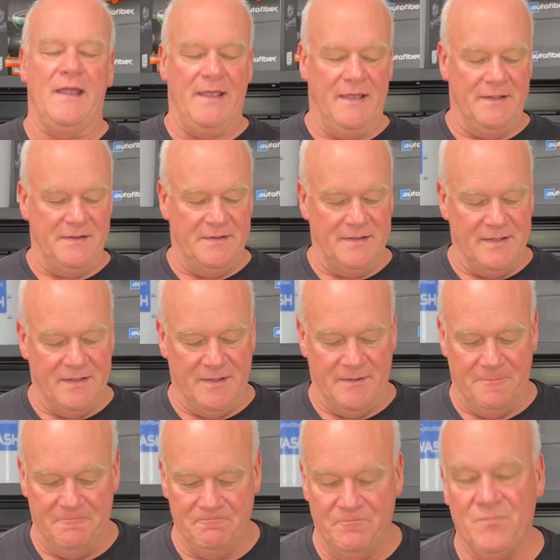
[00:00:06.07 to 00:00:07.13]
and
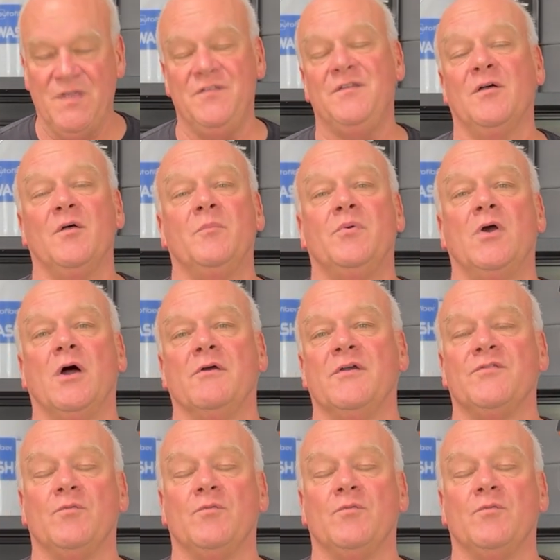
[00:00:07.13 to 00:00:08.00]
Detail in Progress.